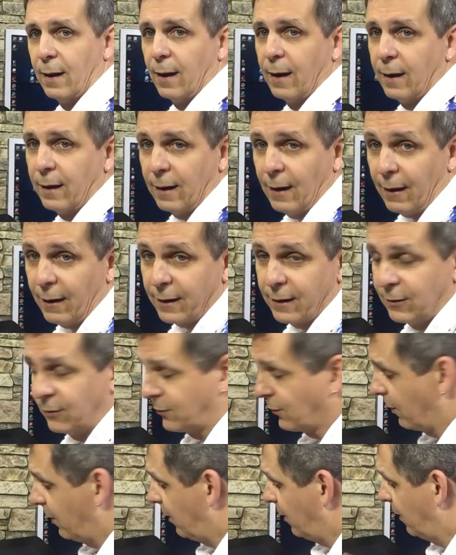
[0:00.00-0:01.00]
And now I can
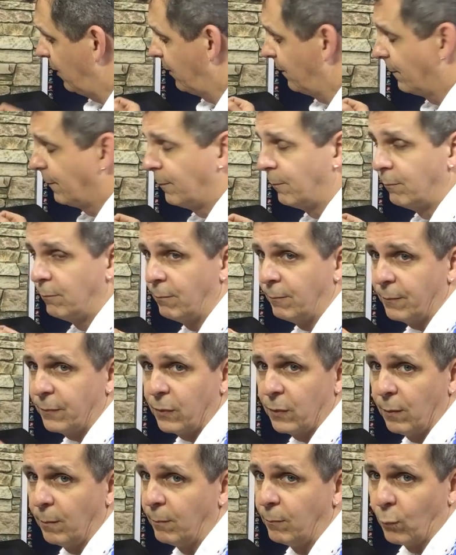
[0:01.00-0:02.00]
draw
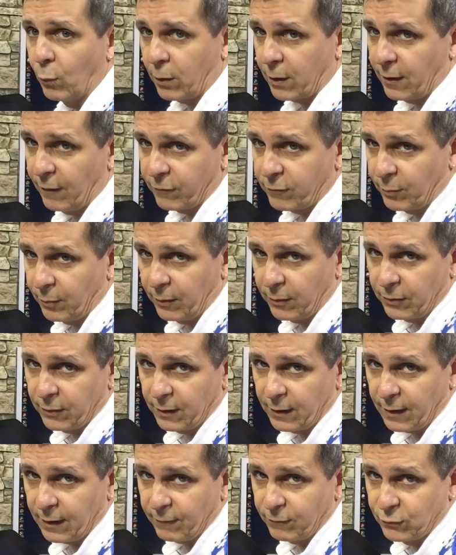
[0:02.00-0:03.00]
more comfortably
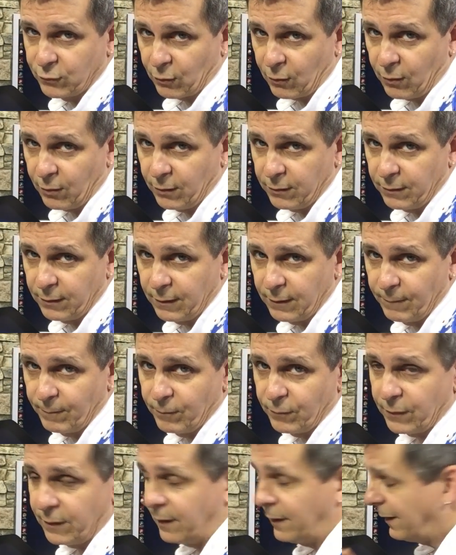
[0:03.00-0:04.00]
than I have drawn
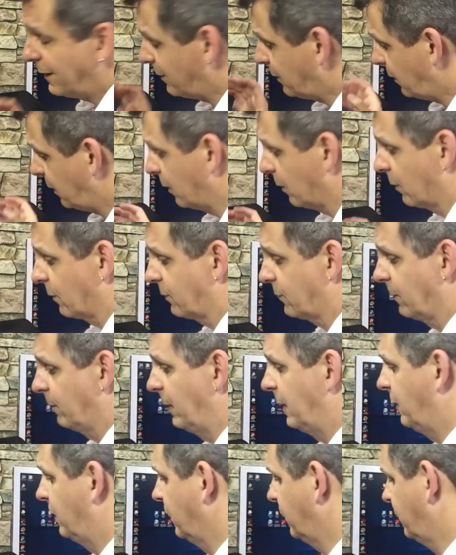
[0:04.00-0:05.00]
in years. I
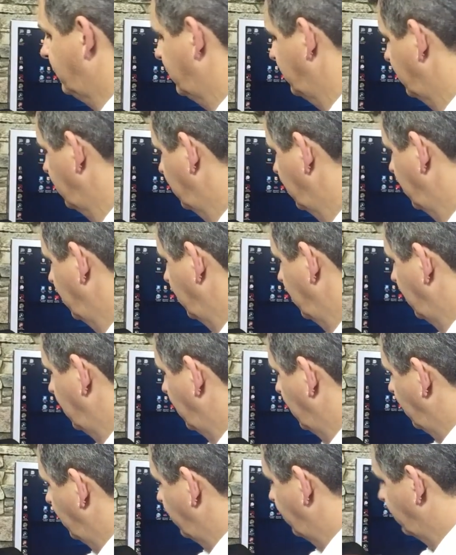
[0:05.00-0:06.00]
mean, this
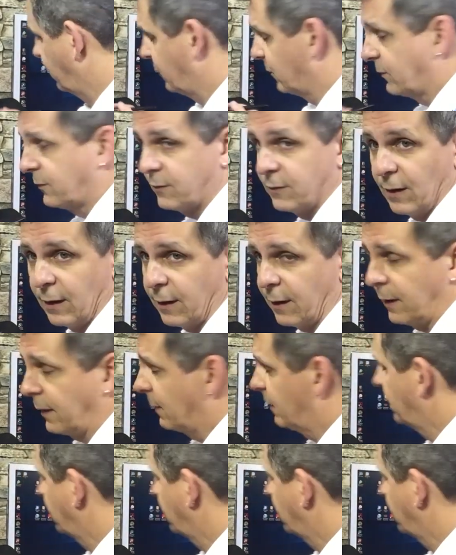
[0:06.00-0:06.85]
is stunning